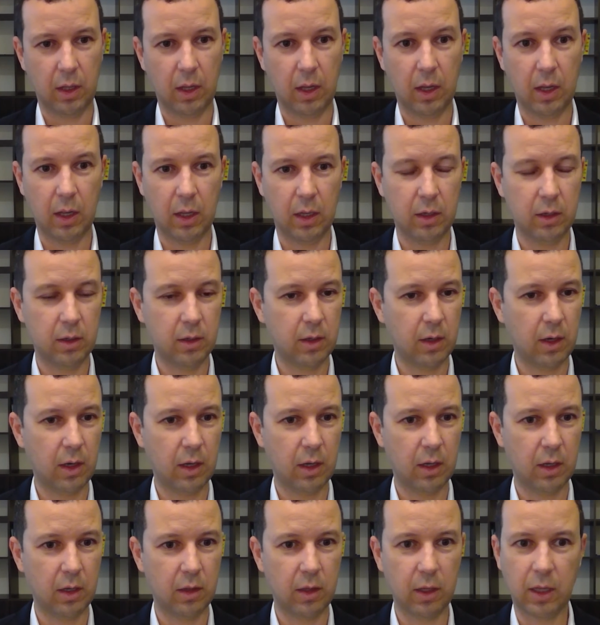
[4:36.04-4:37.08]
And
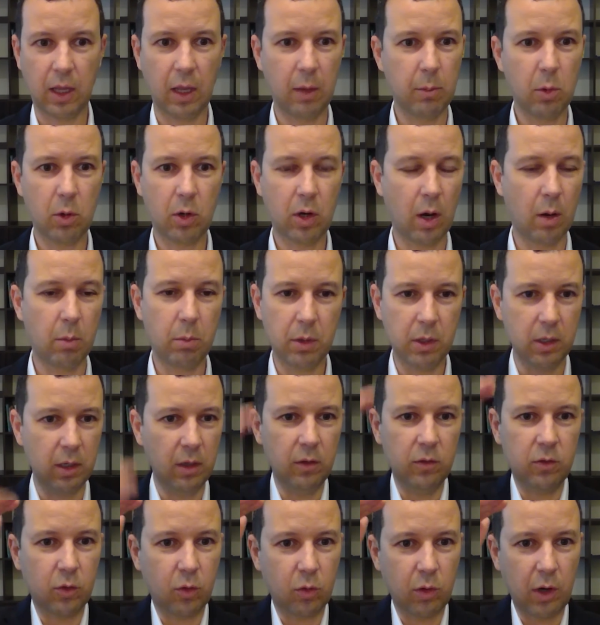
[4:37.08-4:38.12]
the cable
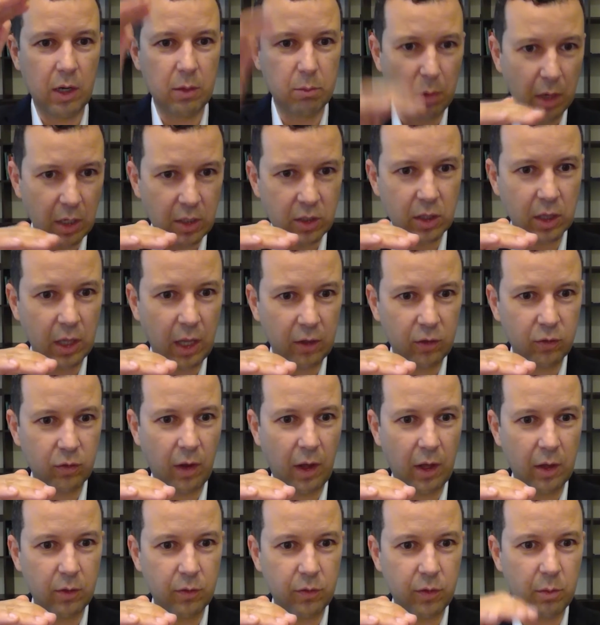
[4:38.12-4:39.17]
companies create much less
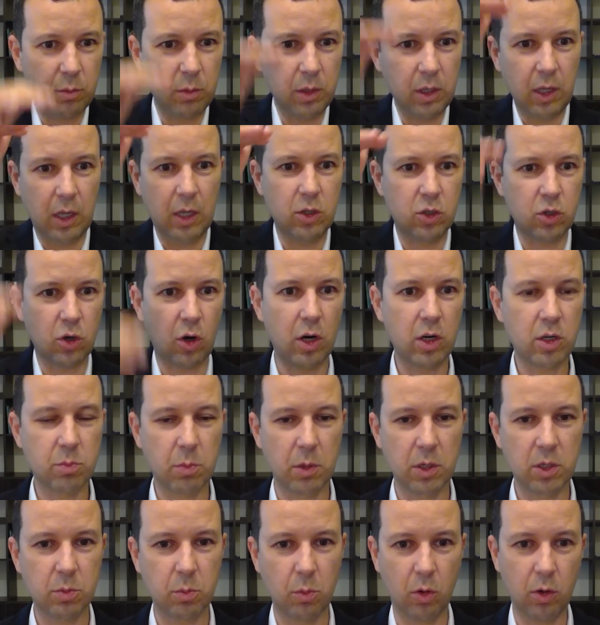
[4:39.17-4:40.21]
value for me and charge
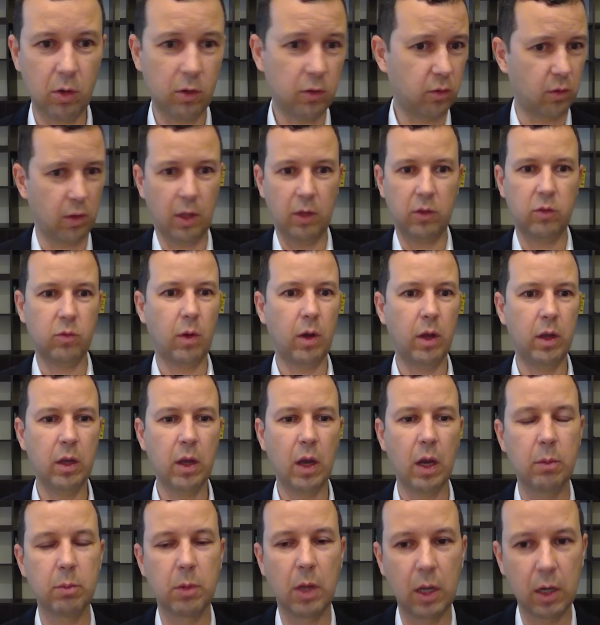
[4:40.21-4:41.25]
much more. So that's why
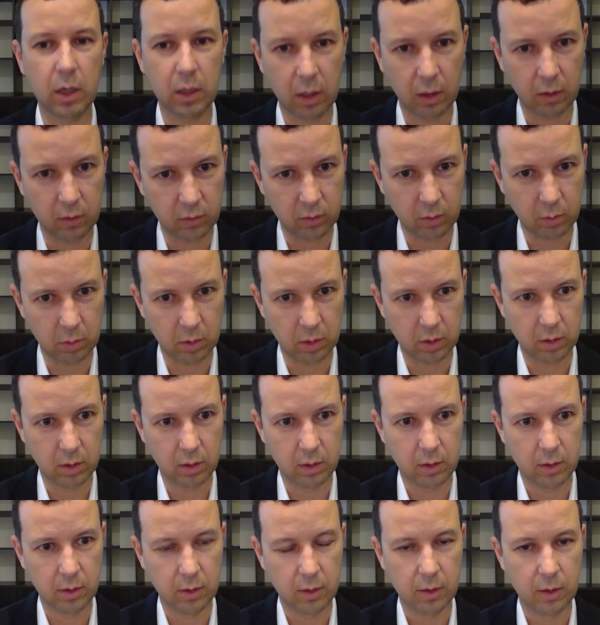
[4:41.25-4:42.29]
I'm not a customer,
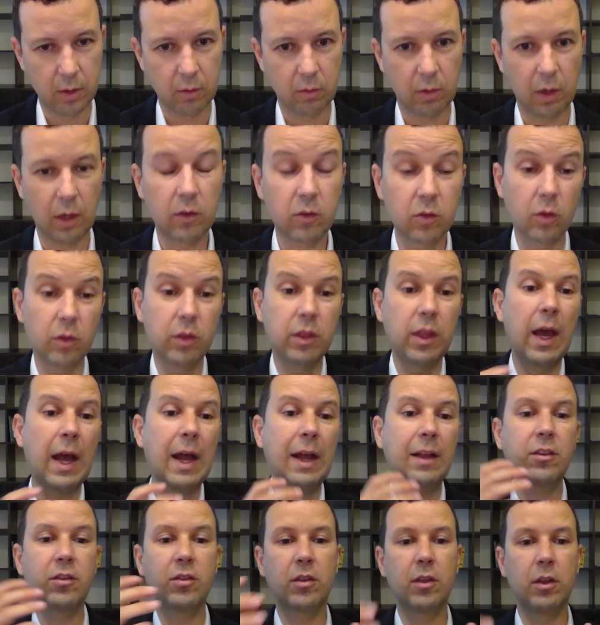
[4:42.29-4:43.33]
right? So
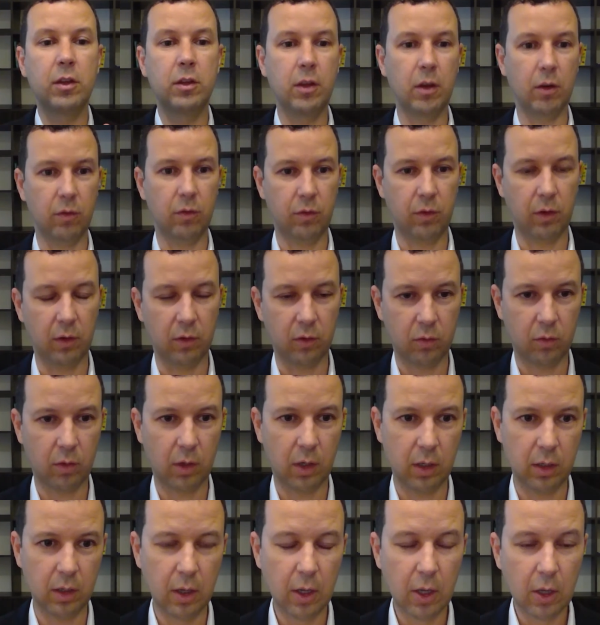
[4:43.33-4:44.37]
that's the difference,
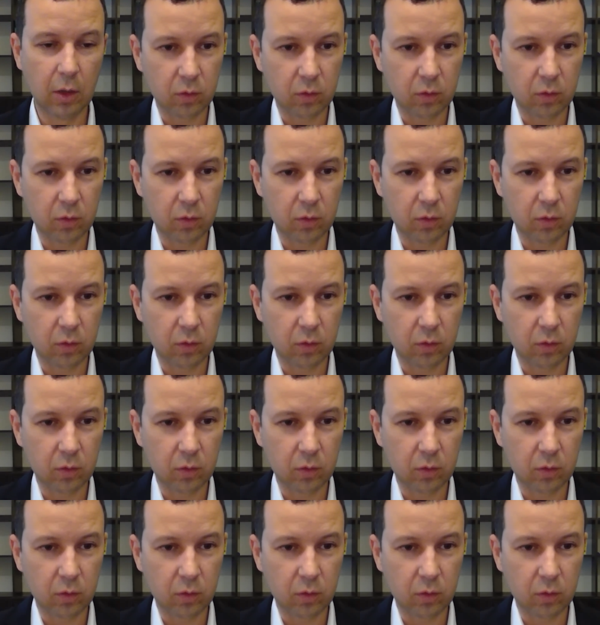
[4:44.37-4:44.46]
right?